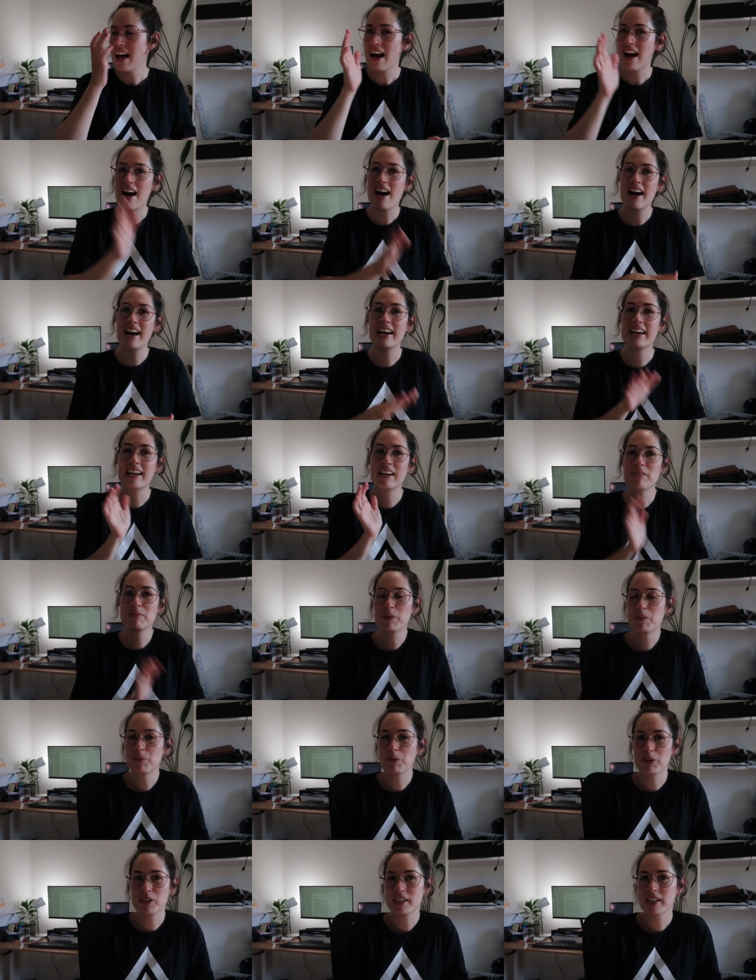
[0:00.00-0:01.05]
I have
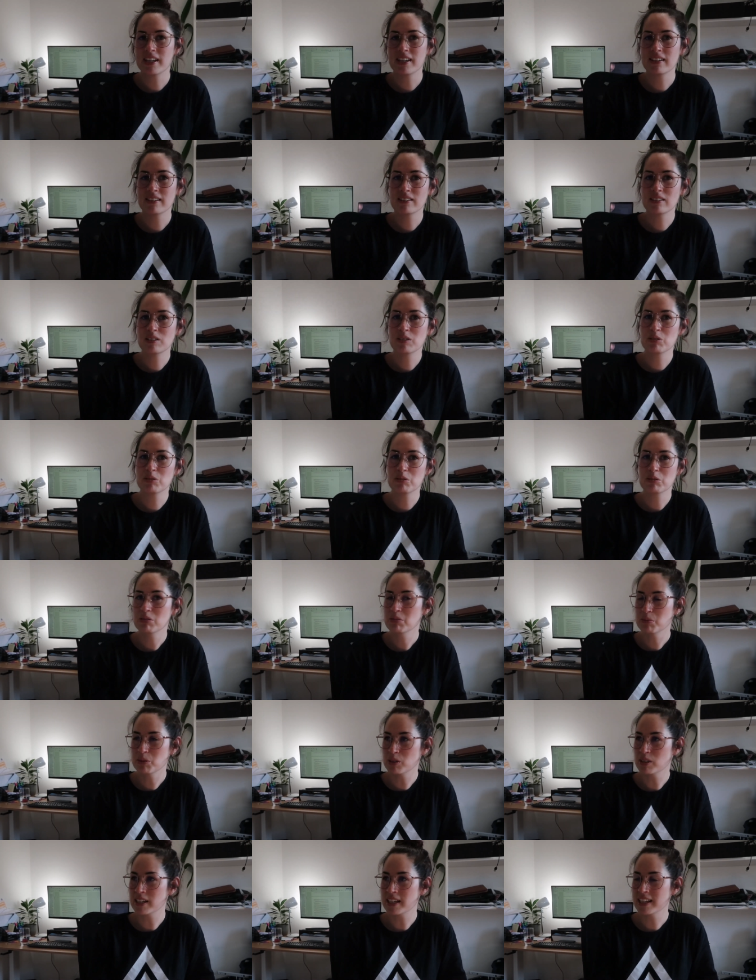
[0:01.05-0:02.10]
been working all
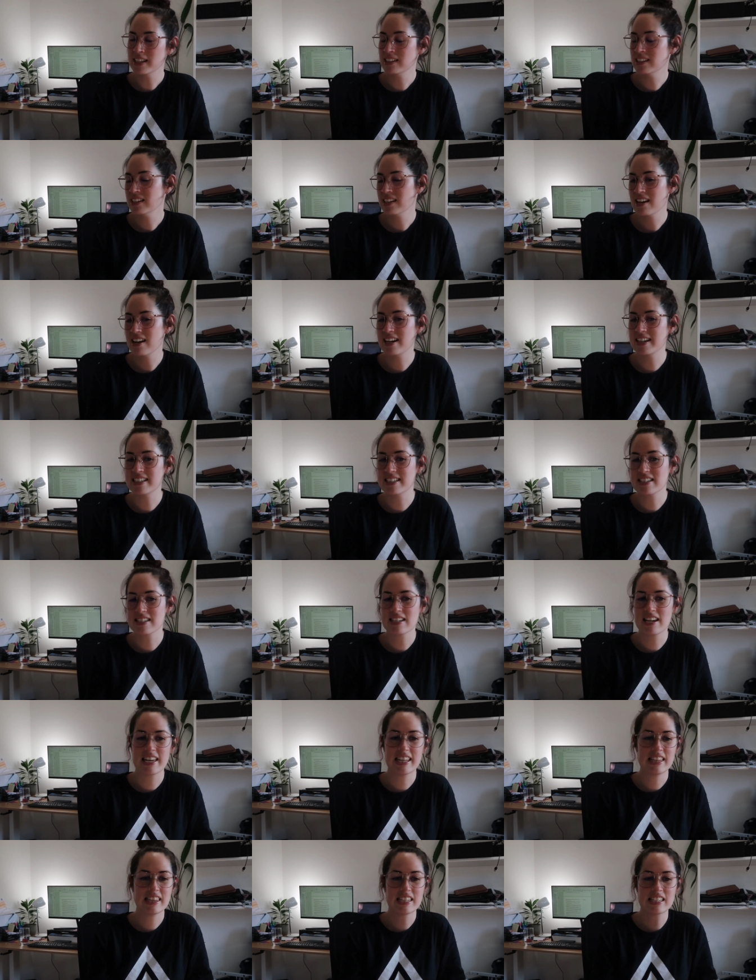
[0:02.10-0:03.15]
morning. I
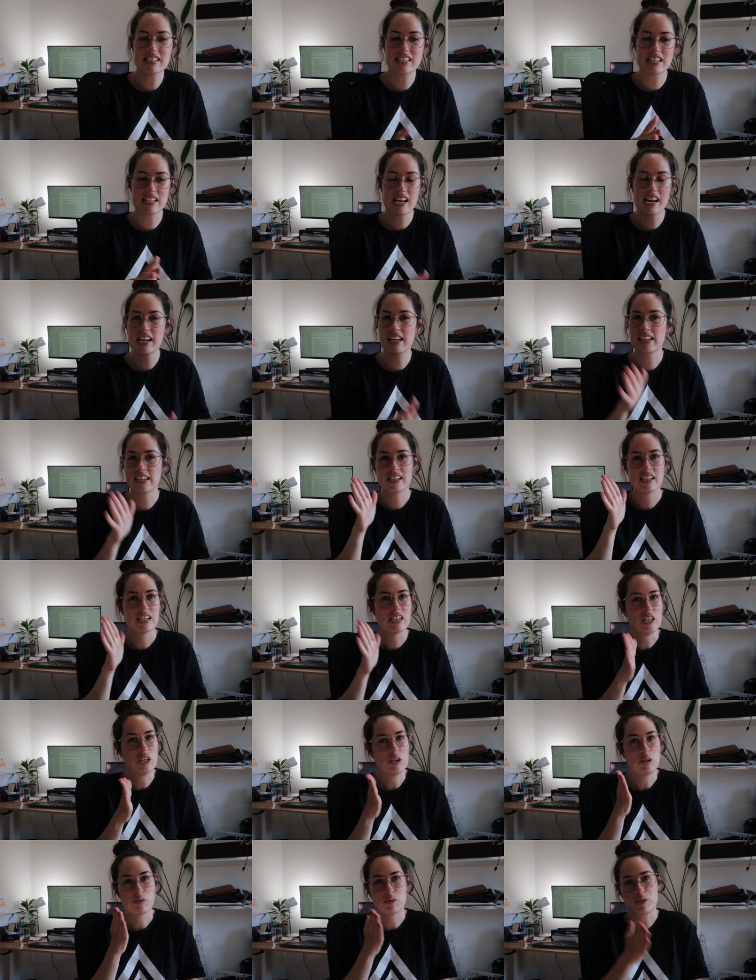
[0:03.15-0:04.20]
decided that today
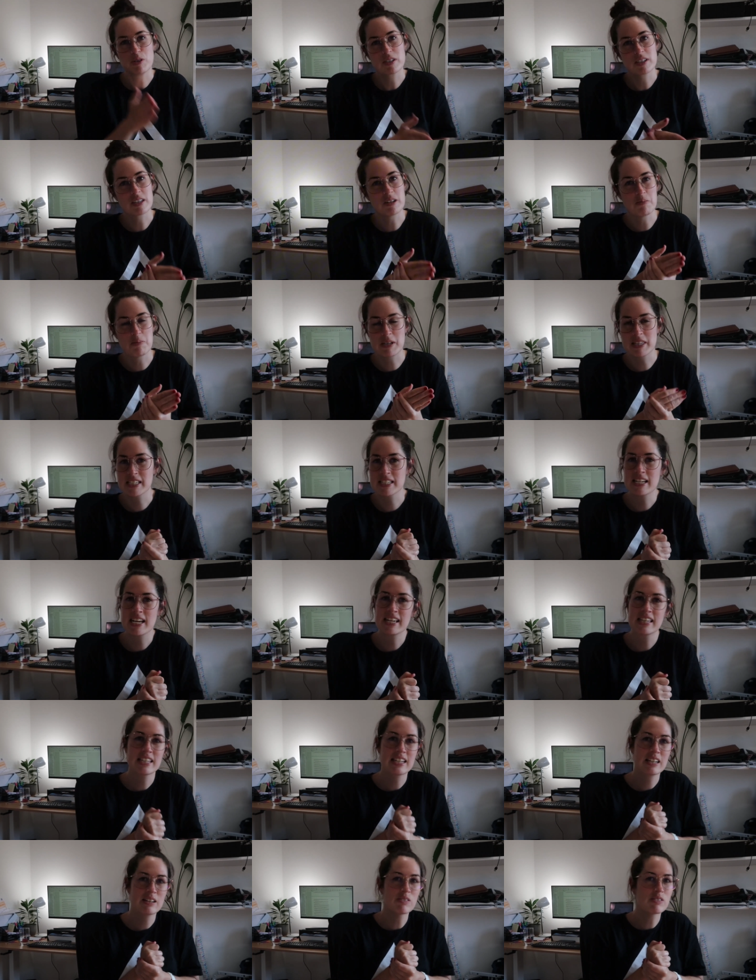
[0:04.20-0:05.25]
was going to be the day
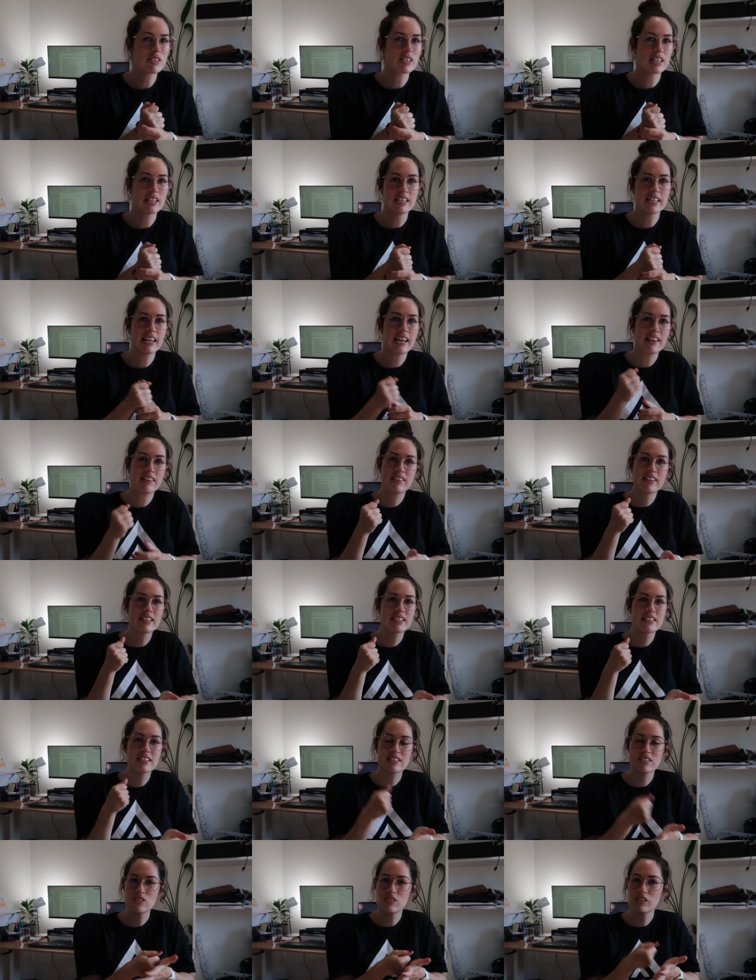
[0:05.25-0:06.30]
that I was going to get
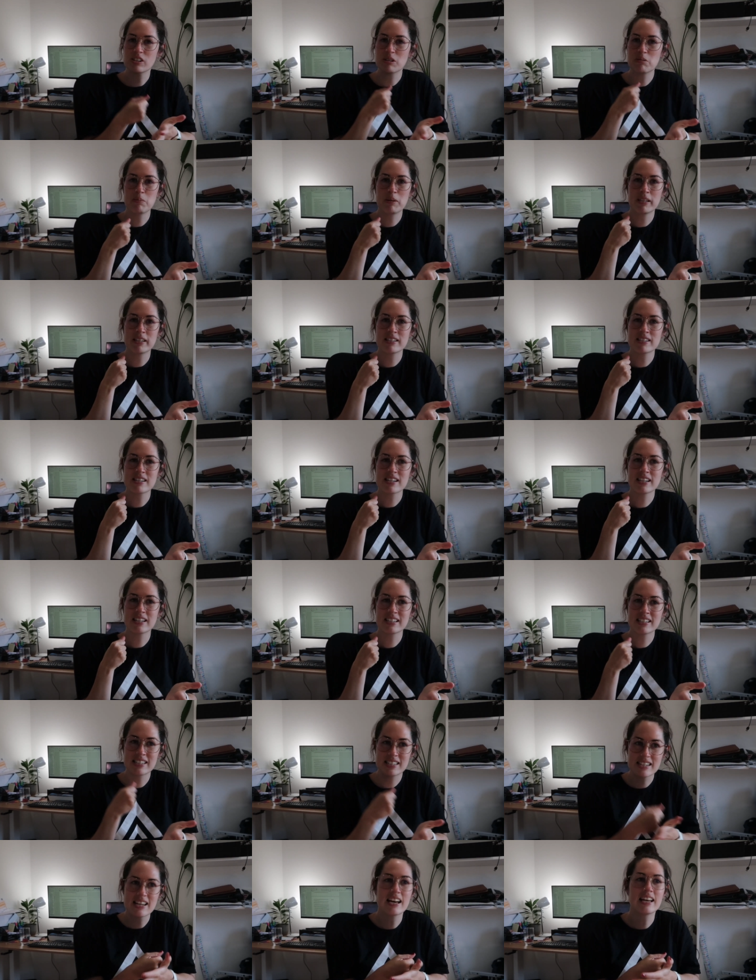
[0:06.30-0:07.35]
this document
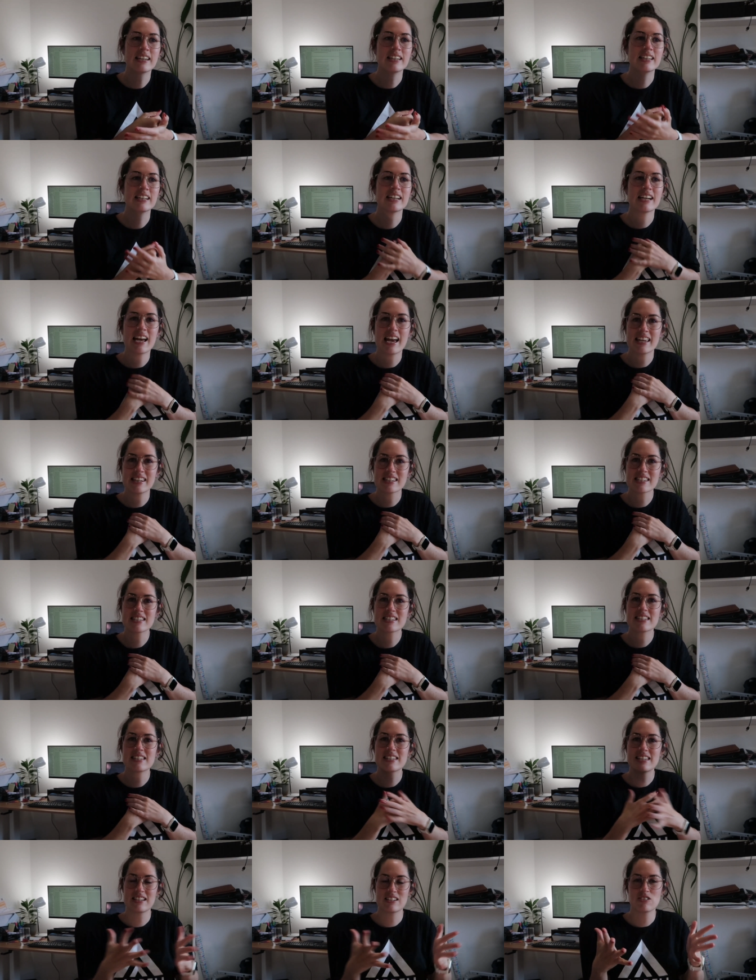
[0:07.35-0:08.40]
done and
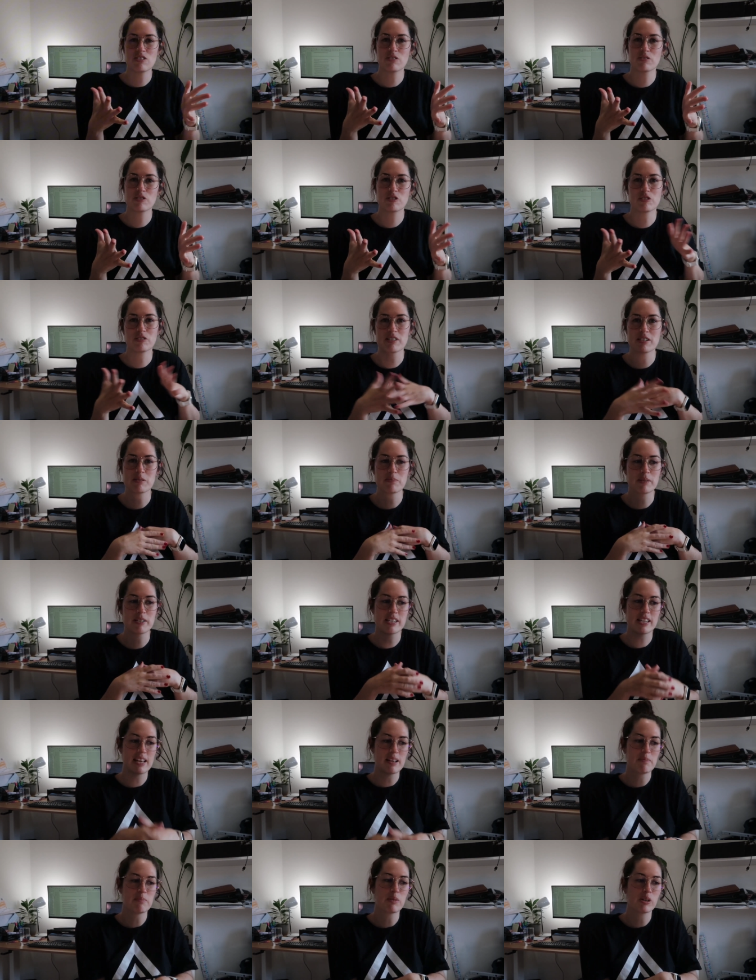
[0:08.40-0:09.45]
sent off to the rest of my
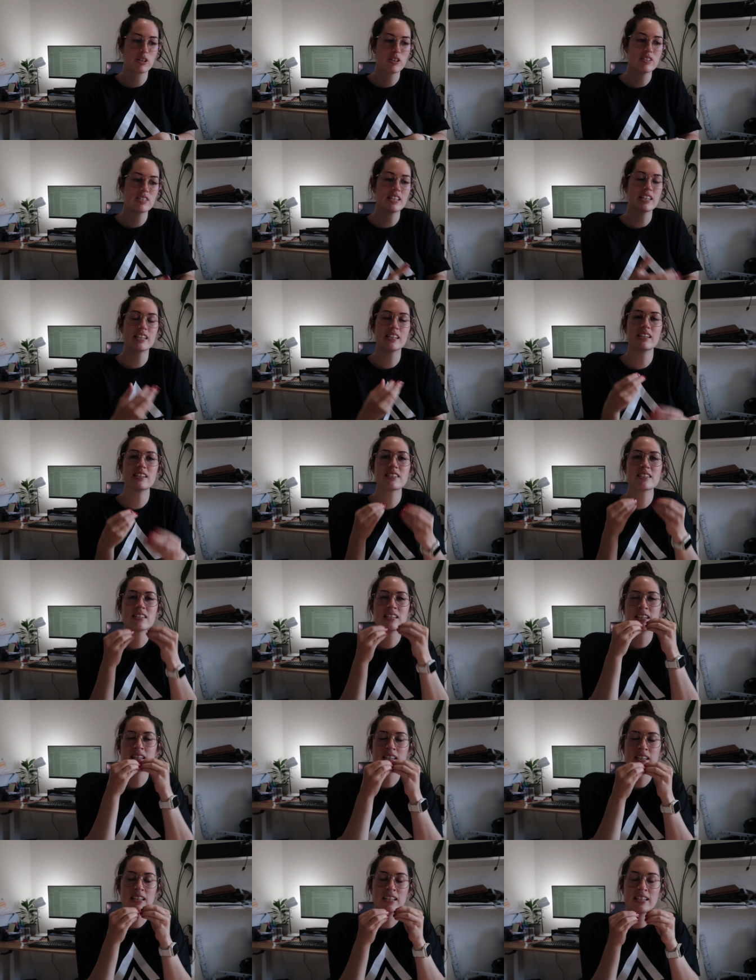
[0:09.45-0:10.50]
team, because it's
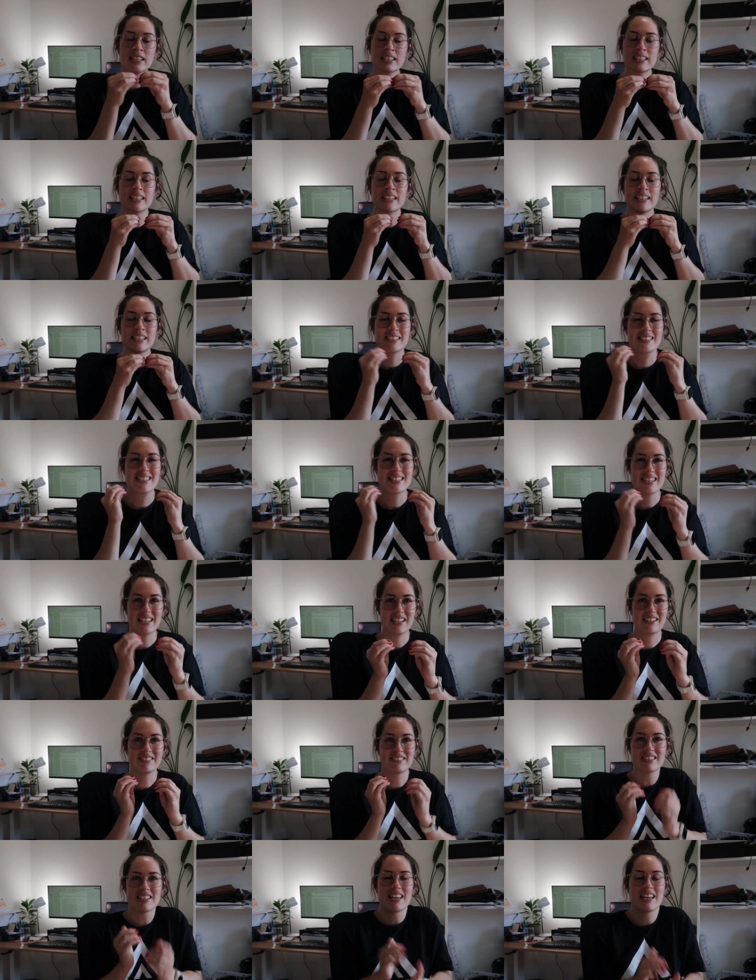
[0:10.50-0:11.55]

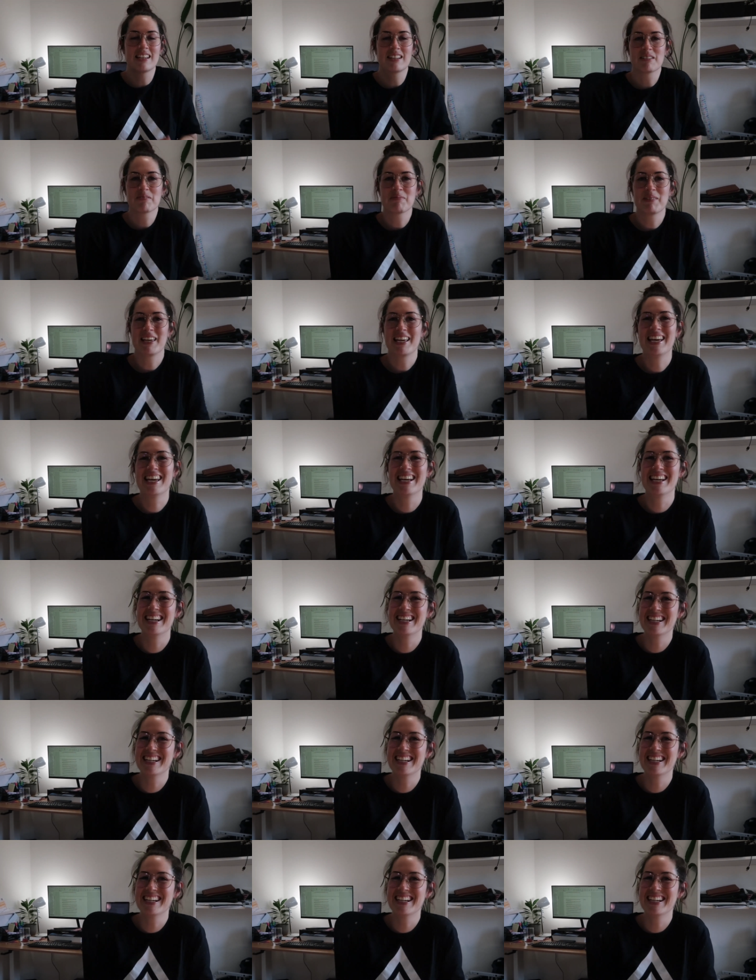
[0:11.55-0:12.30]
irritating me.